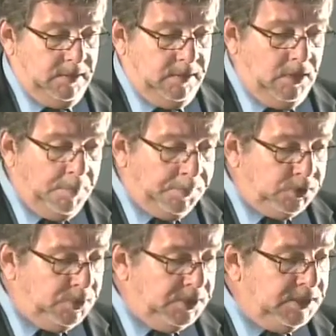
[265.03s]
The
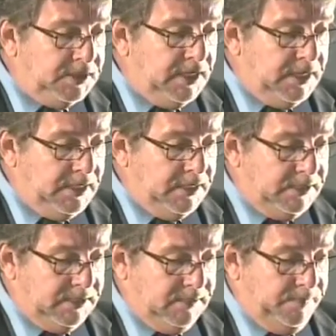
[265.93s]
opportunities are
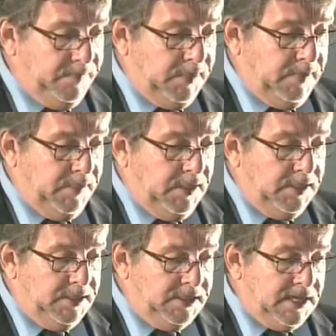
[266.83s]
endless.
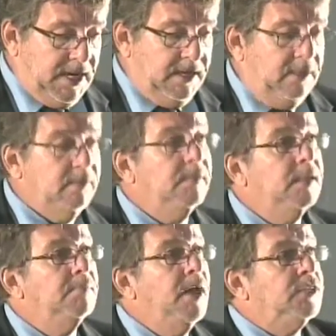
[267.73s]
Desire,
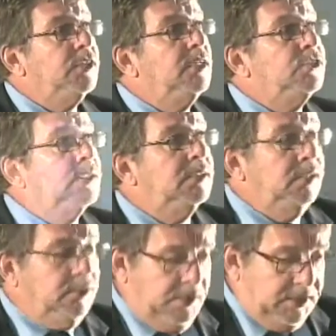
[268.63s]
imagination,
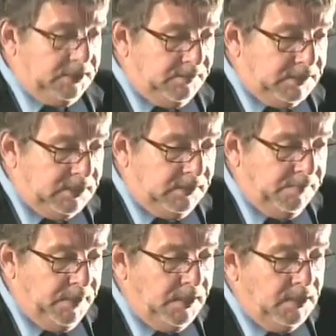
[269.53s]
and creativity,
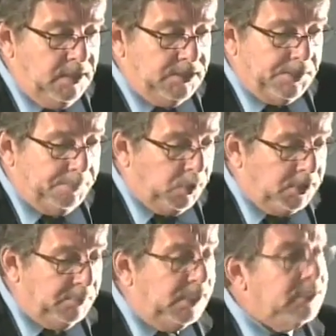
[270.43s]

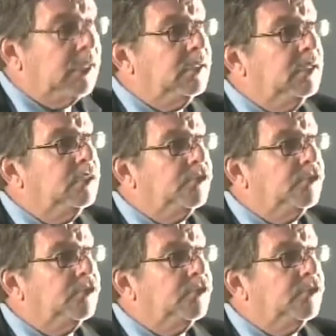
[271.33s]
supported by technical